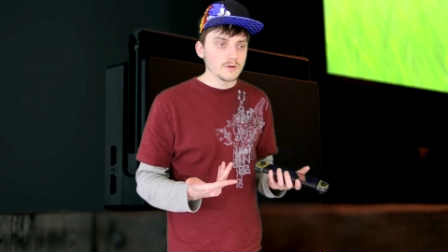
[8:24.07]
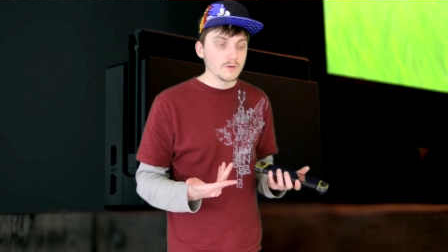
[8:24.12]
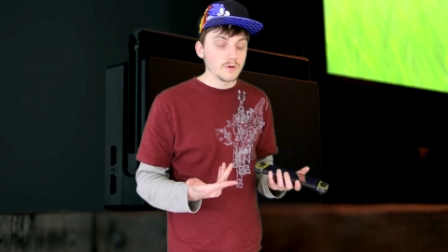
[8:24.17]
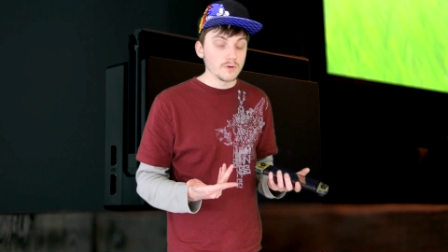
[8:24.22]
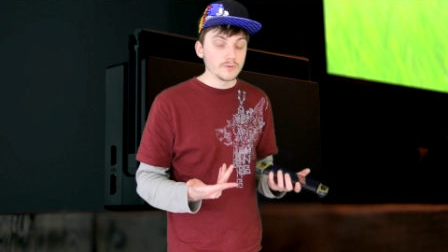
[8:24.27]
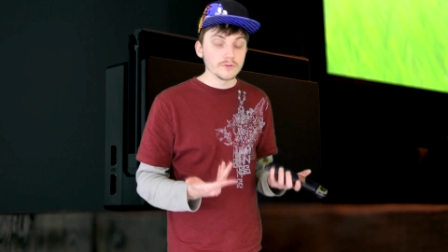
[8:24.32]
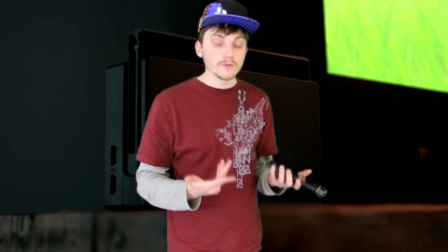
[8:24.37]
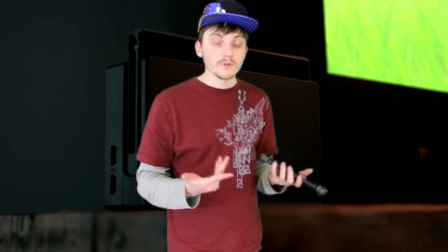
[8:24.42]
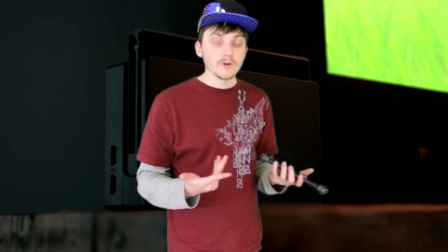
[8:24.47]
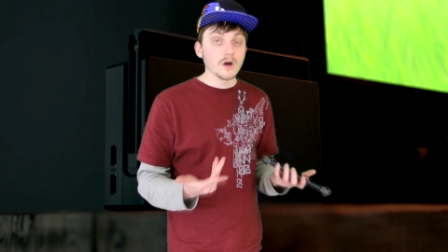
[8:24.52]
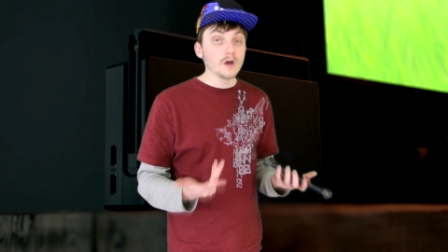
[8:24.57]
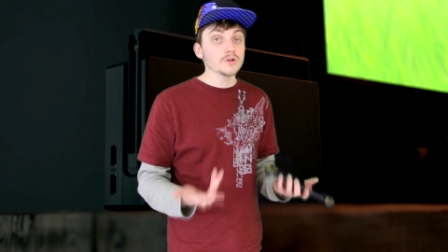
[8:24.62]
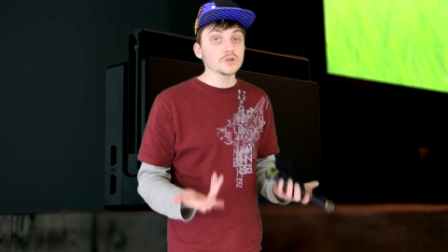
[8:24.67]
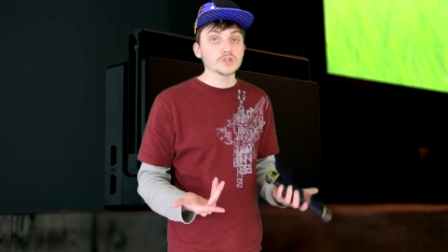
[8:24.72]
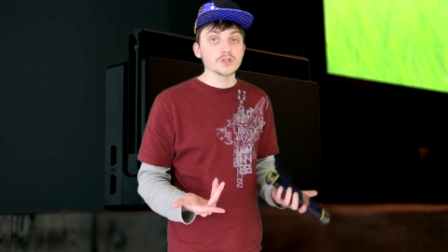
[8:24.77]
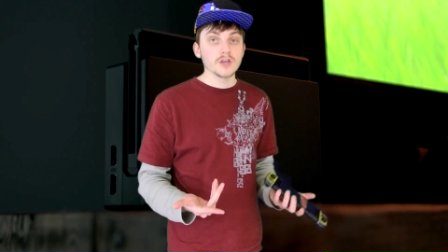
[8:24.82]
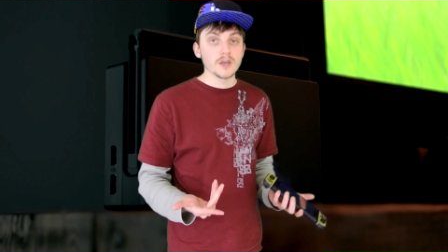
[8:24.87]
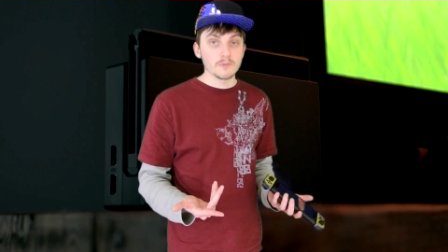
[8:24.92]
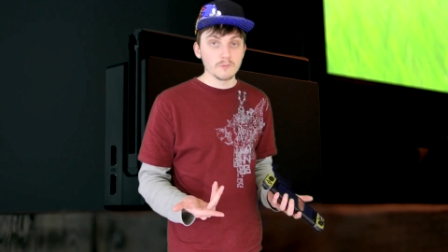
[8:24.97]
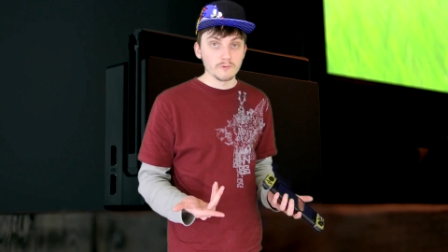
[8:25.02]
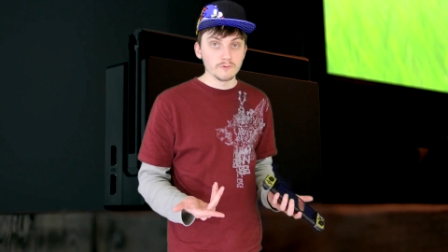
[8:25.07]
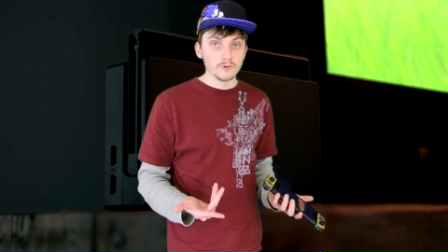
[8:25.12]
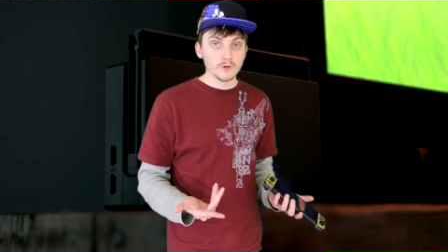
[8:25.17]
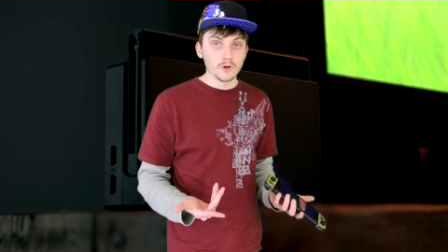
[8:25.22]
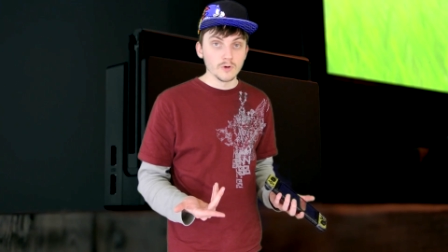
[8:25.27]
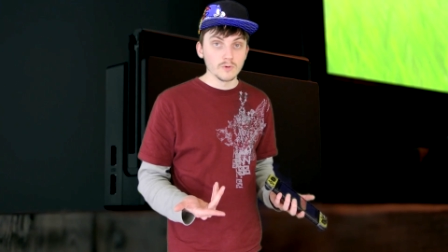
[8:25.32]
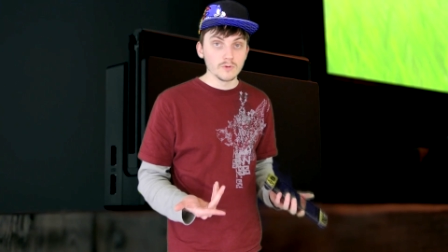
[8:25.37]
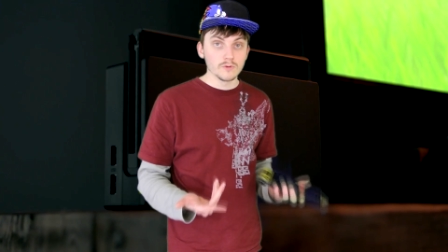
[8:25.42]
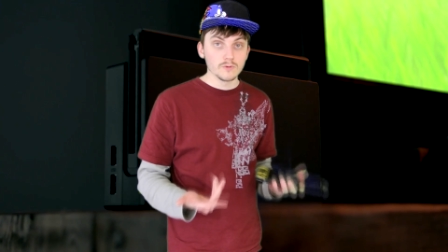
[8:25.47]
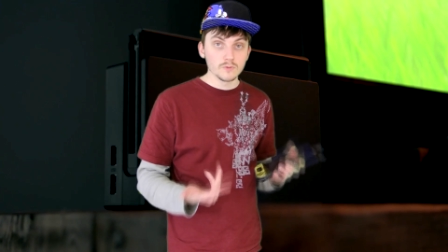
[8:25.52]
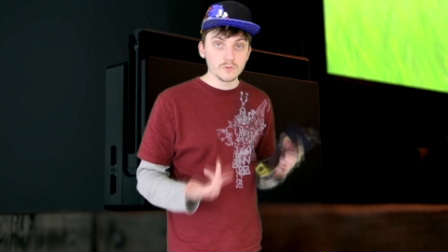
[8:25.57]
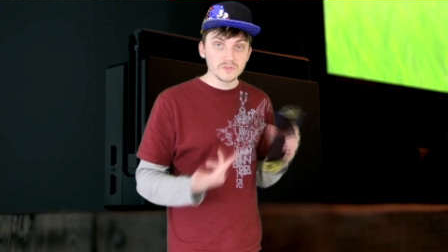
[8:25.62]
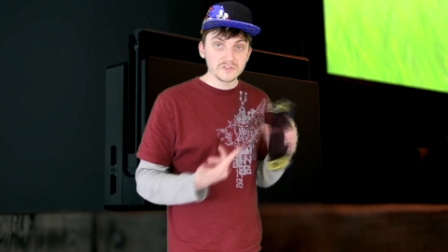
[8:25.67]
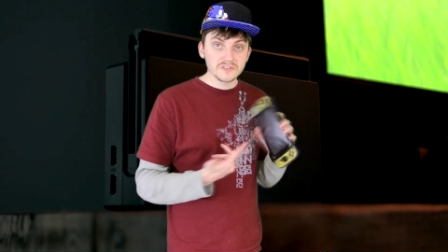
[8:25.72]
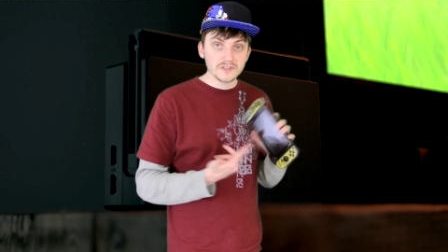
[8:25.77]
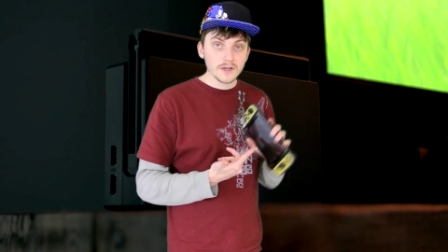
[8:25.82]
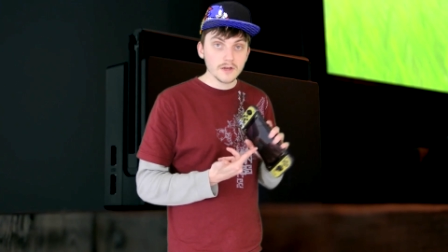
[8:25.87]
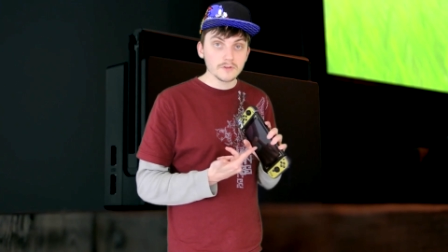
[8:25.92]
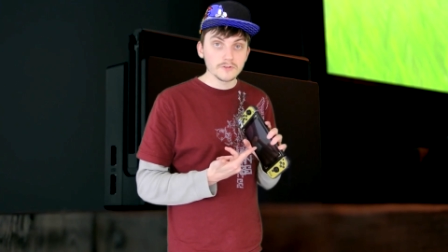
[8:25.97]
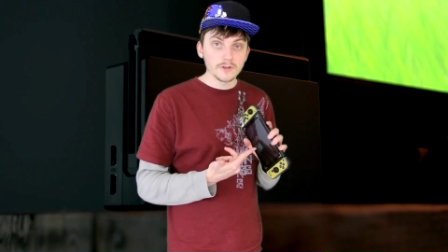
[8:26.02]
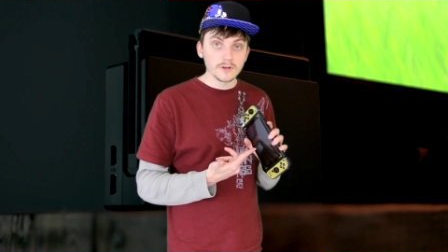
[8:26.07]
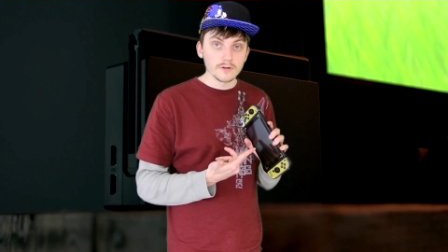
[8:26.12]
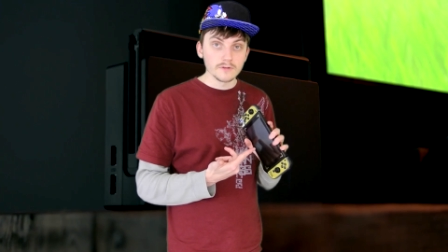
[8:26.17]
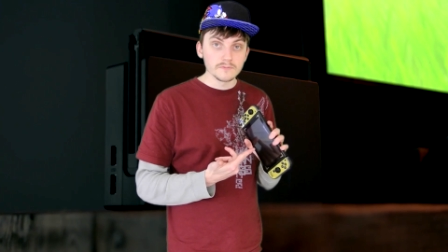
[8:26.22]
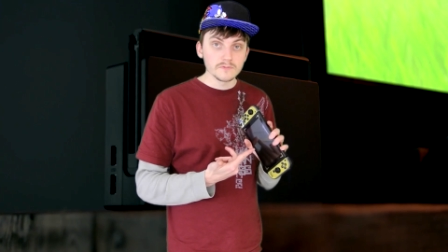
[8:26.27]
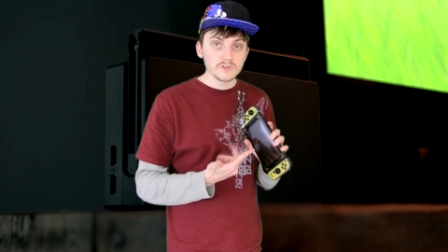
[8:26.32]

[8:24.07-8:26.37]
was Zelda.